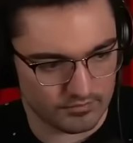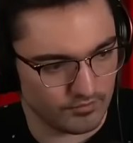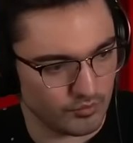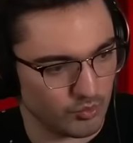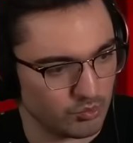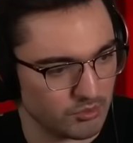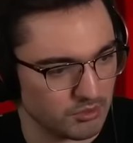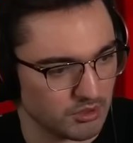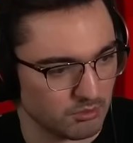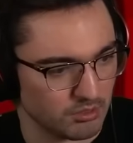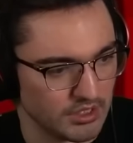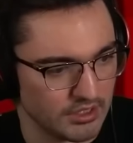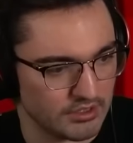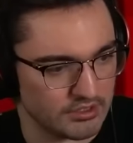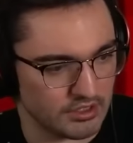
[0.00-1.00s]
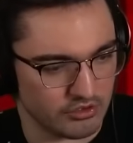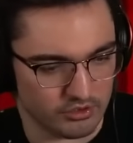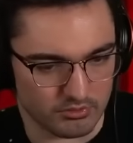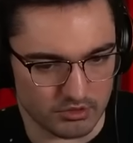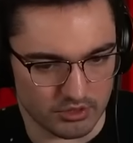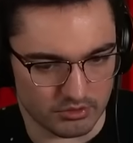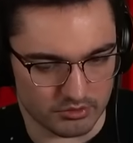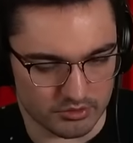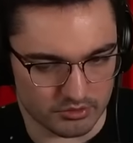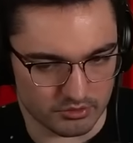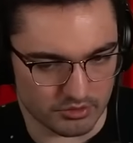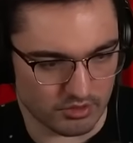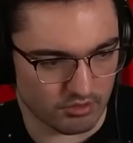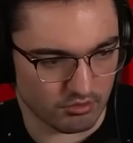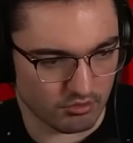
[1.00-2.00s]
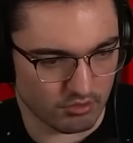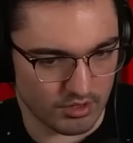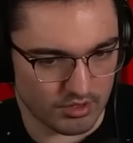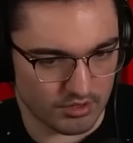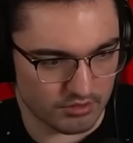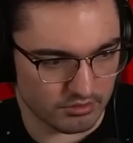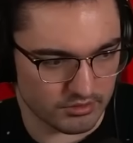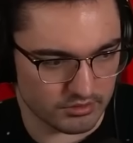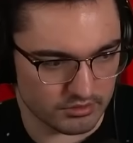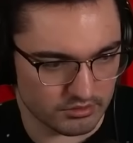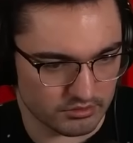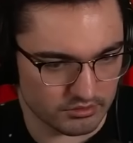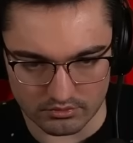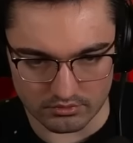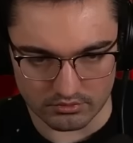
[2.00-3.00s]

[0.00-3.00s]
We'll be able to get planetarium here, which is one of the required ones.